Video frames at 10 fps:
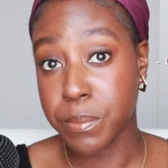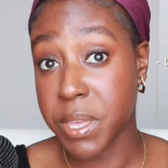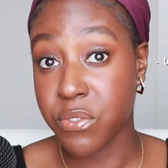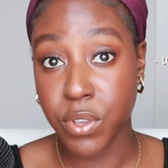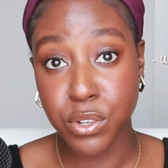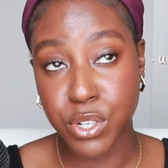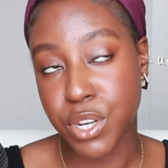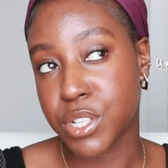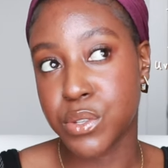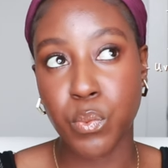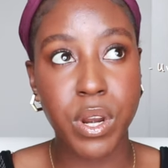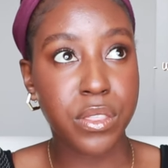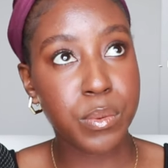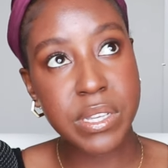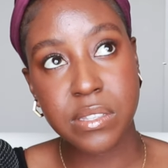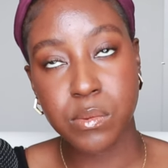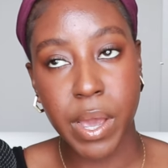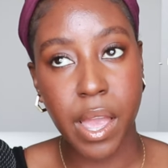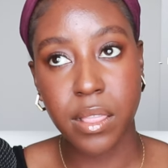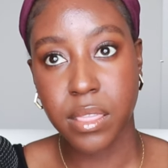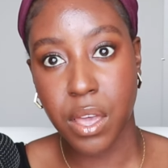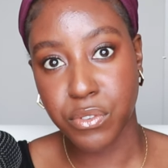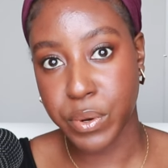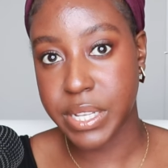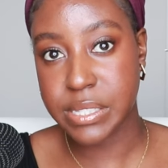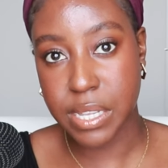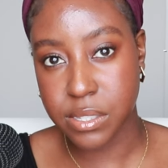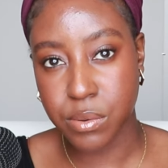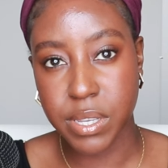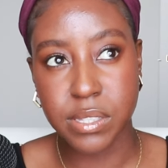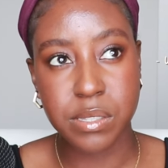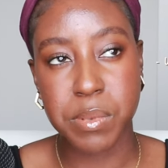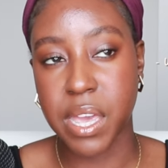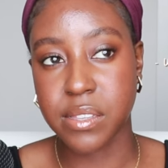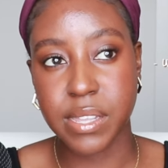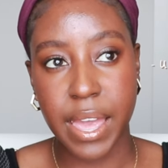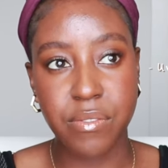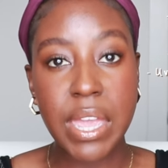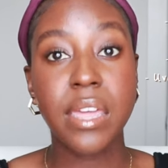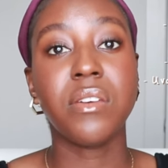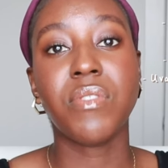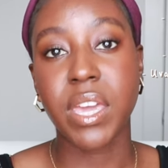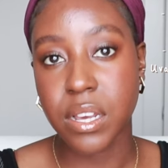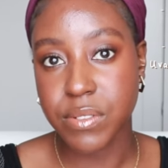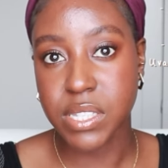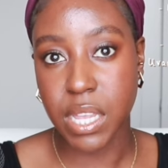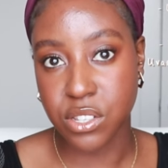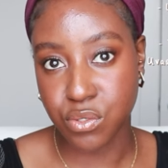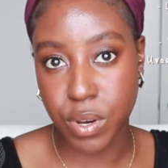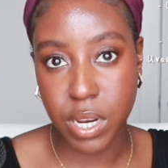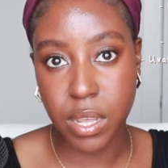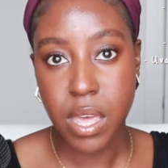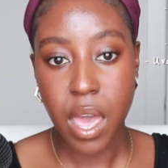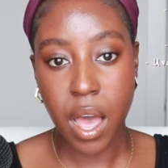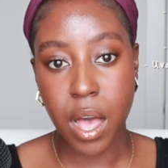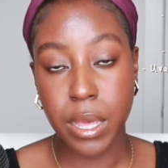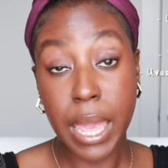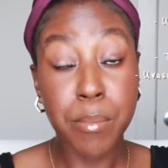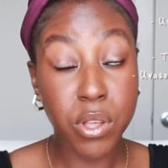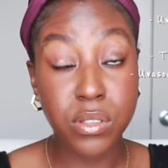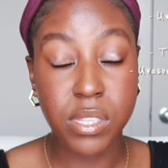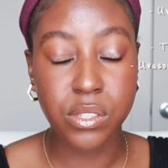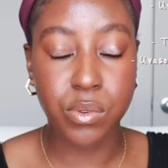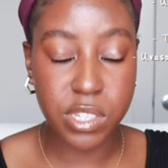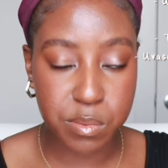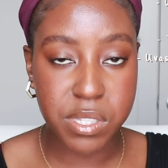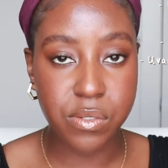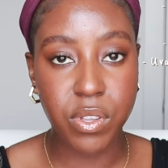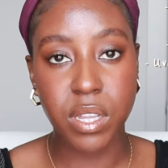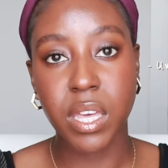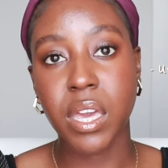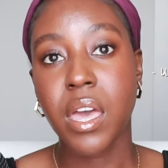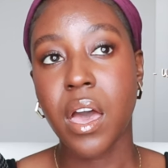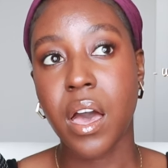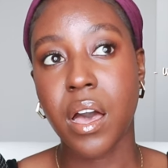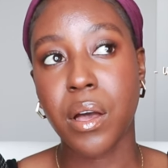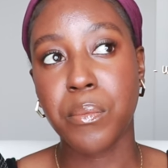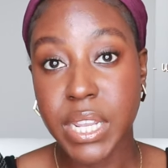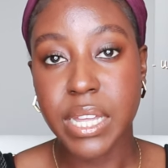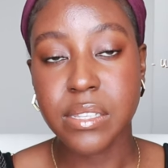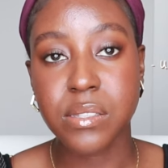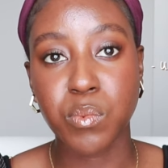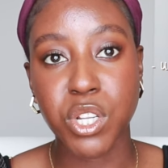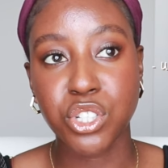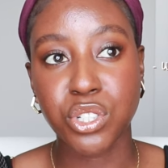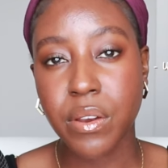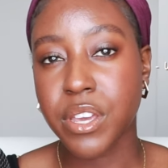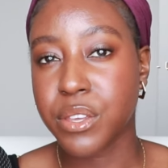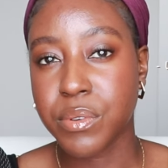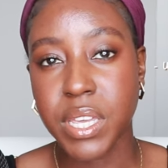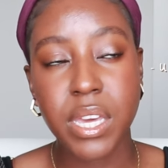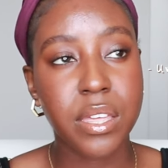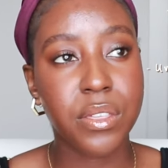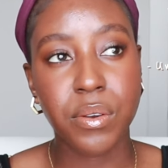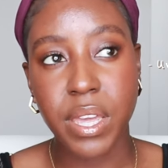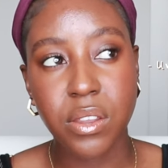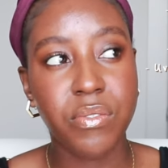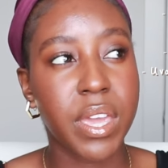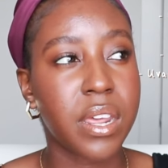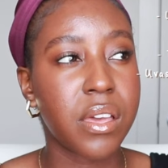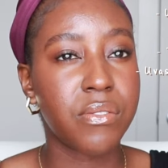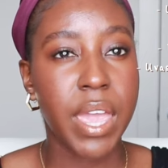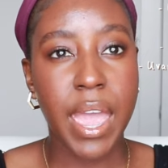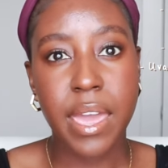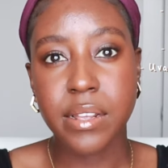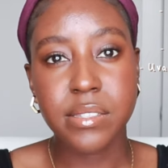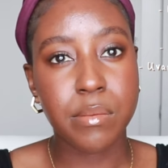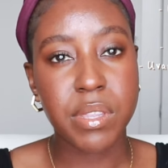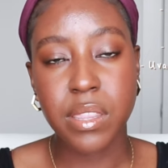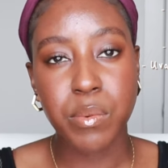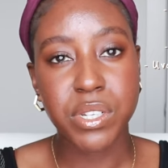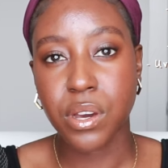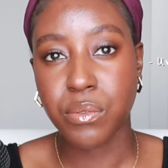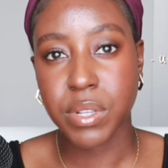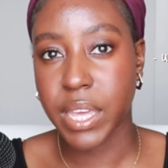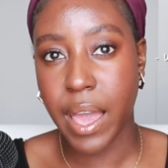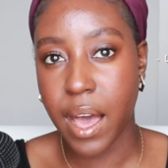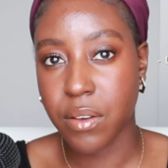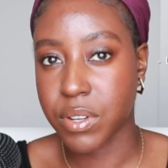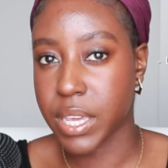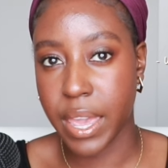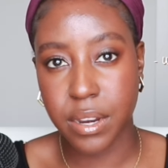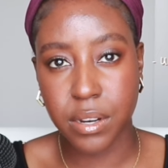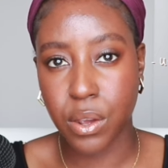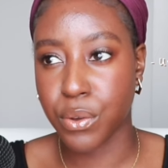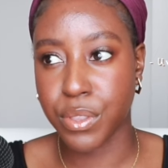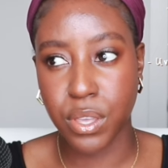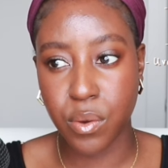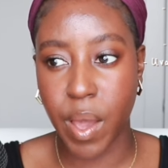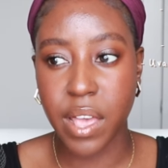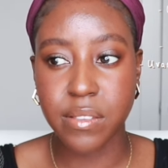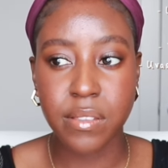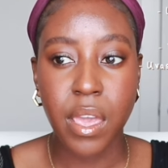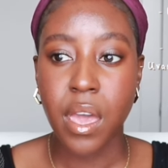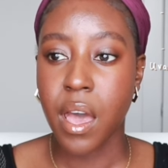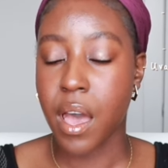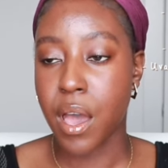UVB filters. One of the reasons why I love Korean sunscreens is because they have innovative sunscreen, chemical sunscreen specifically, ingredients, which are very unique, they're innovative, and it's something that we don't really have in Canada or the US.